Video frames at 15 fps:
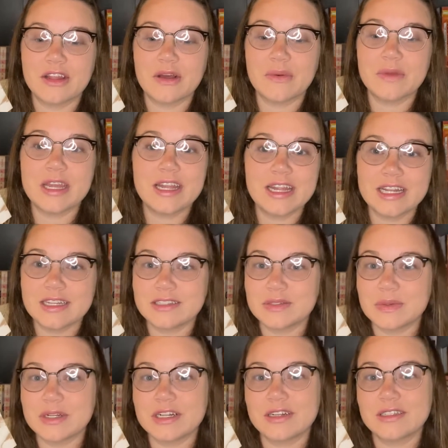eating
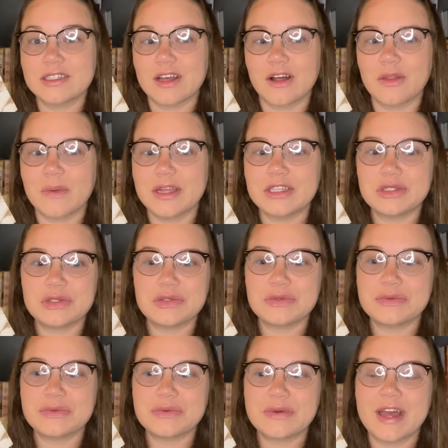disorders, all the way
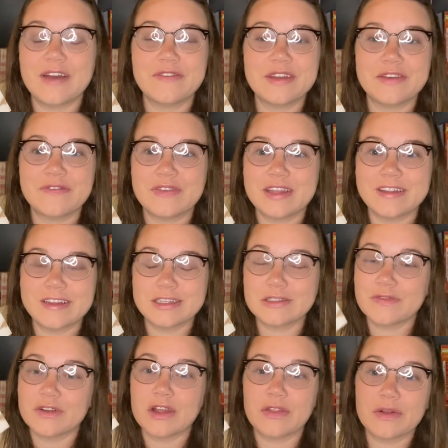to having feelings
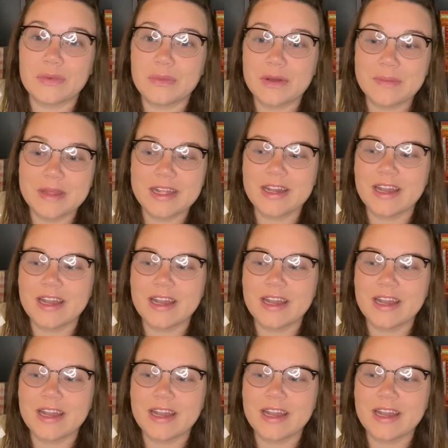for another woman,